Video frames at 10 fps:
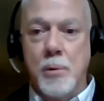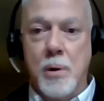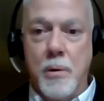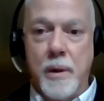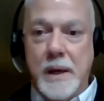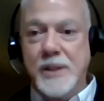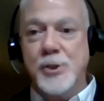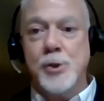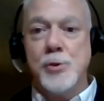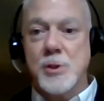or the
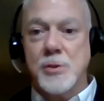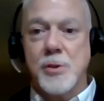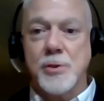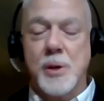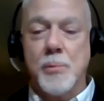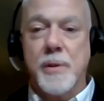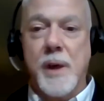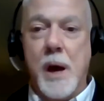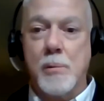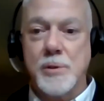issues associated with the
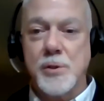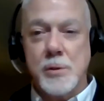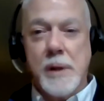acquisition.